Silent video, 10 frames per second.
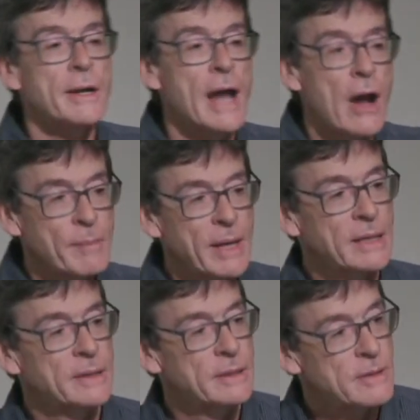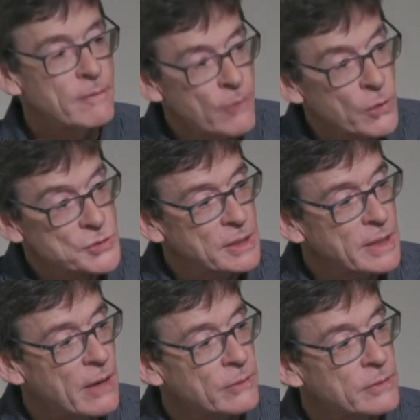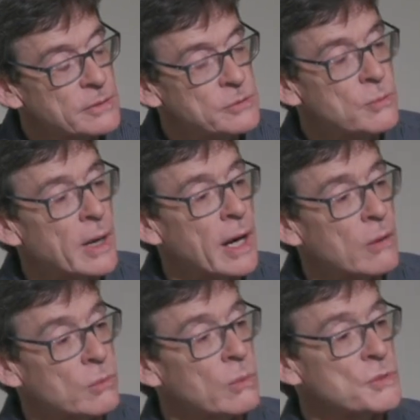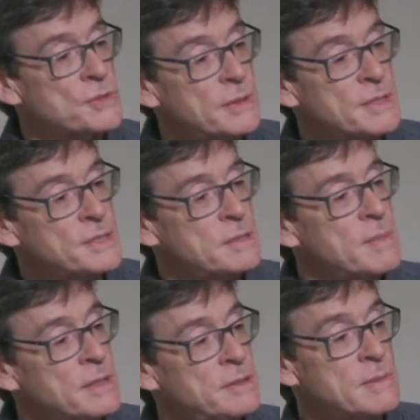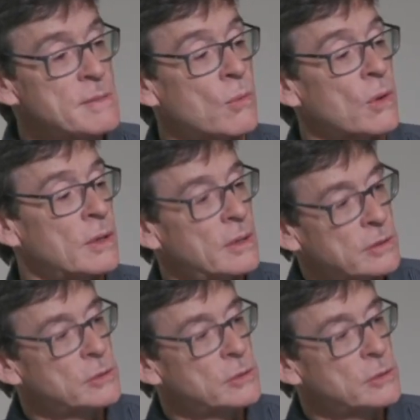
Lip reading: Now I'm focusing down to what our roles need to be more